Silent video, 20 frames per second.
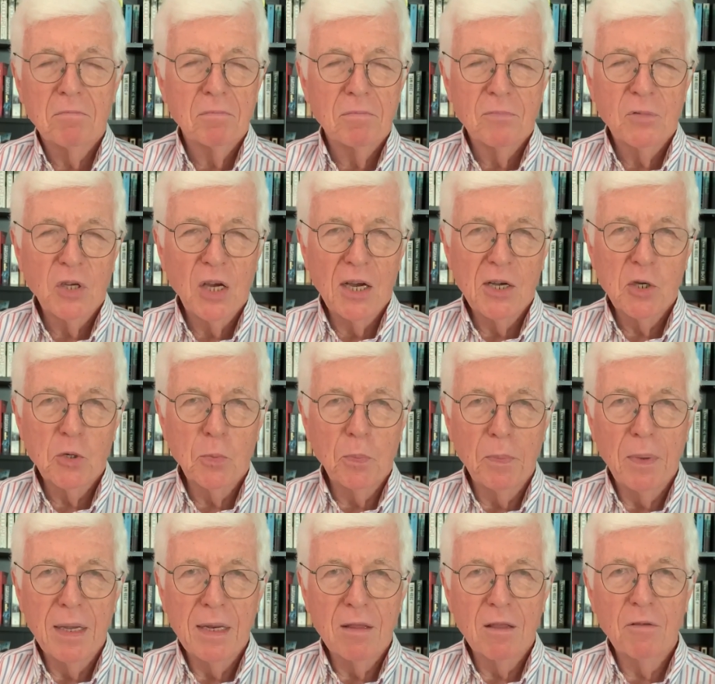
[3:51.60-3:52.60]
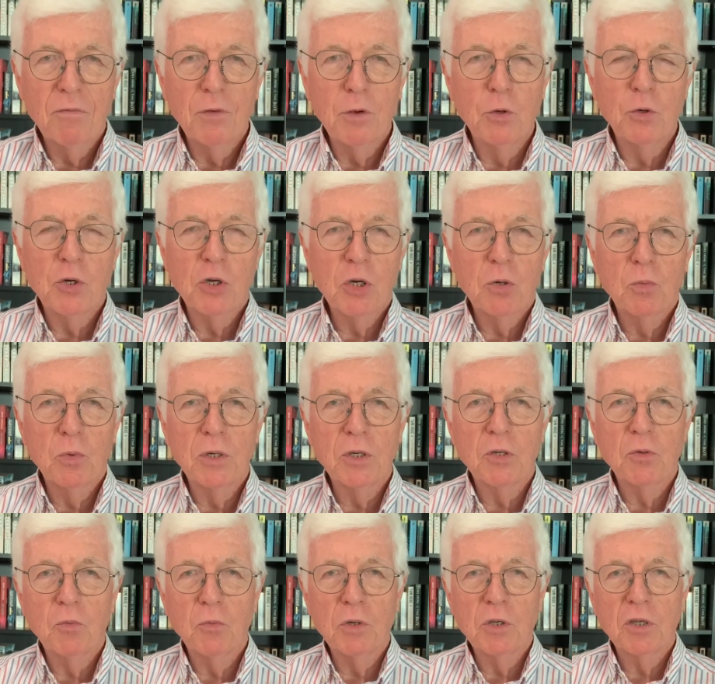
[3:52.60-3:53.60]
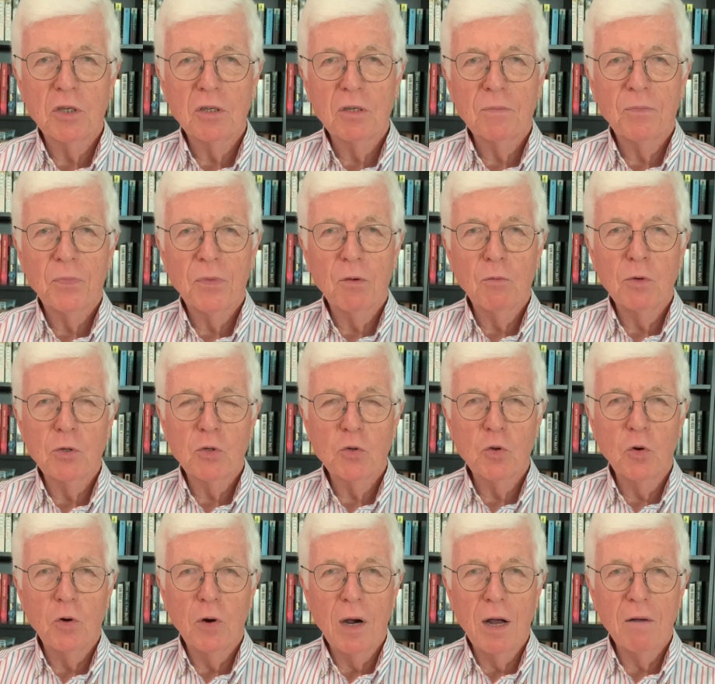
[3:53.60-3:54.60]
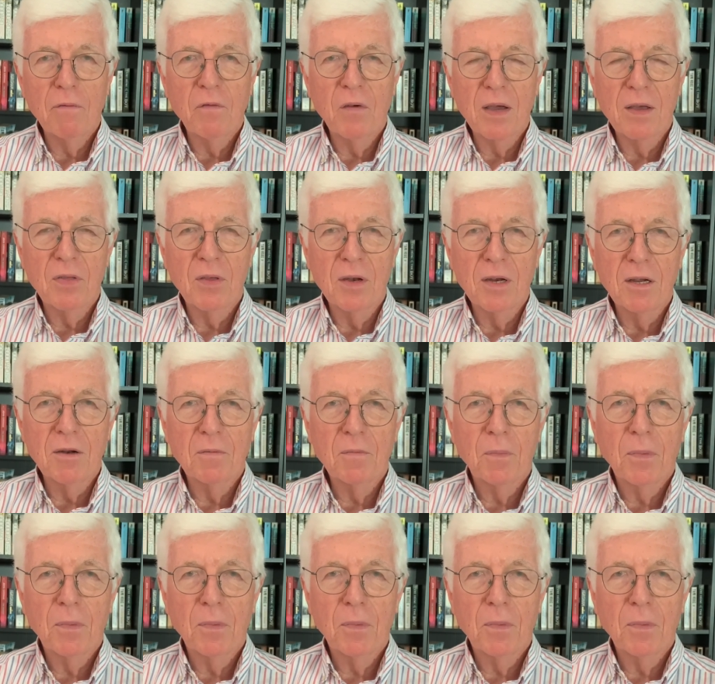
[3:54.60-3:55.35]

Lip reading: changes will be made in the future which restore our faith in it.